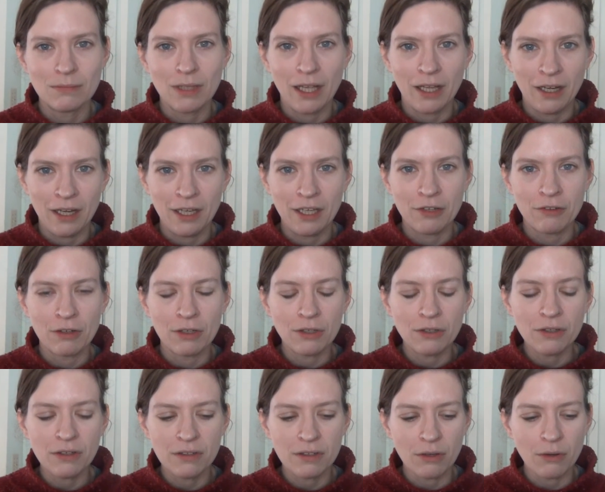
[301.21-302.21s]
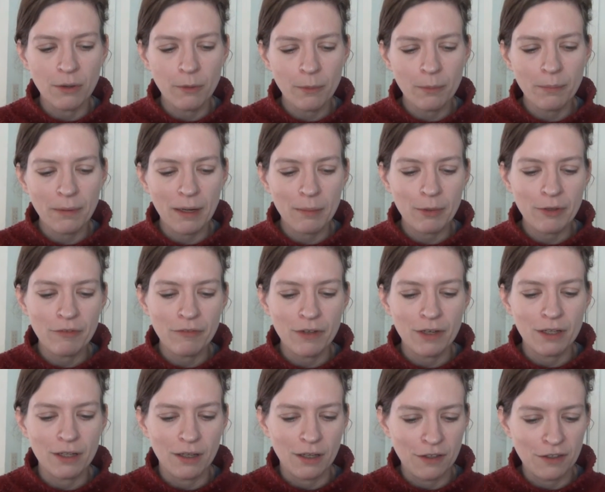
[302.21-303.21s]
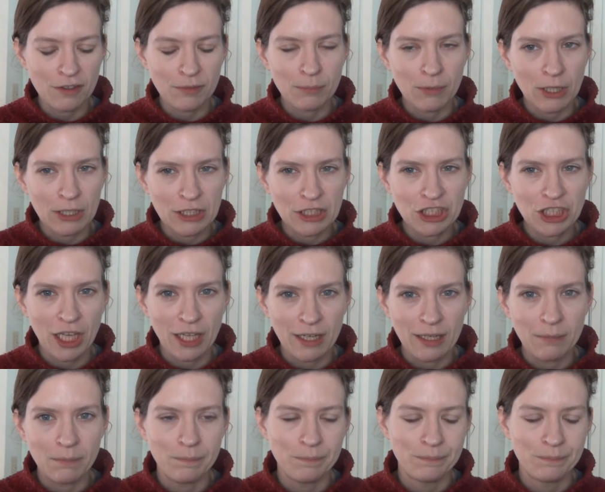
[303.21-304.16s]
an 8-year-old, so it would probably fit a smallish headed